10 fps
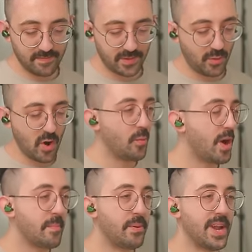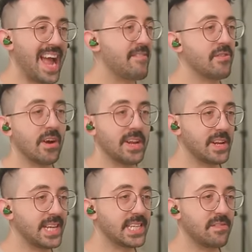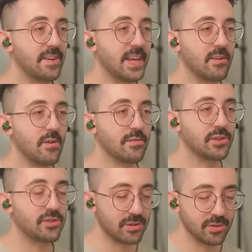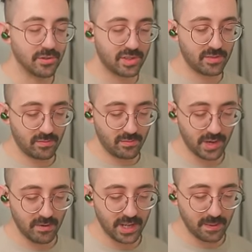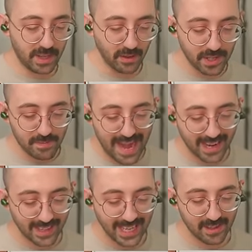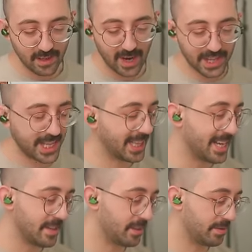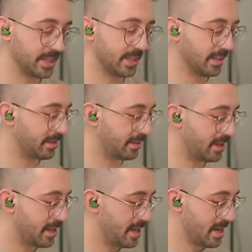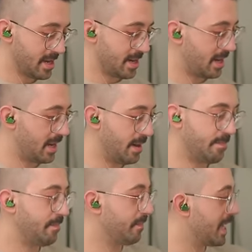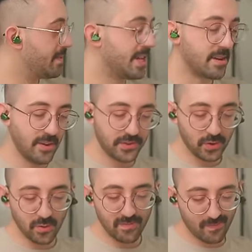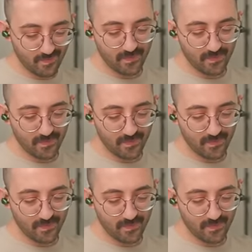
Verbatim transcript: Do not want to put ever an adhesive feet over screws where you need to peel this back to get to. I think that is ridiculous. Um, and then also,